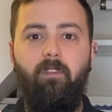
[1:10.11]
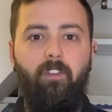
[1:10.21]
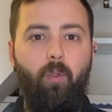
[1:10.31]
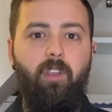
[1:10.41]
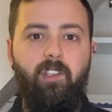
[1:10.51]

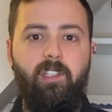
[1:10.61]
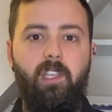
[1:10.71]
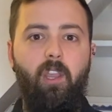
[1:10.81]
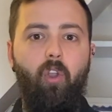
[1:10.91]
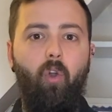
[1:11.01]
focus,
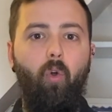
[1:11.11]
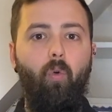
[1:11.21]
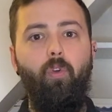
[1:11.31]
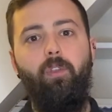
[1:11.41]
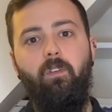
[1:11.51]

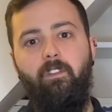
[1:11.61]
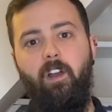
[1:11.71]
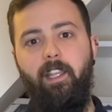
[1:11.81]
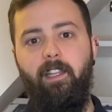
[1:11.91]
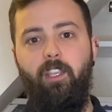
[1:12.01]
or you'll
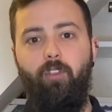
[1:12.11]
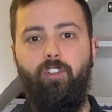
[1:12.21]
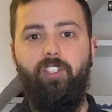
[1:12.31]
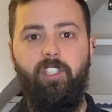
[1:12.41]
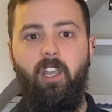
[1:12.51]
find that you're
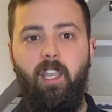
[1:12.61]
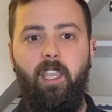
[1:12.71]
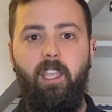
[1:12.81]
stuck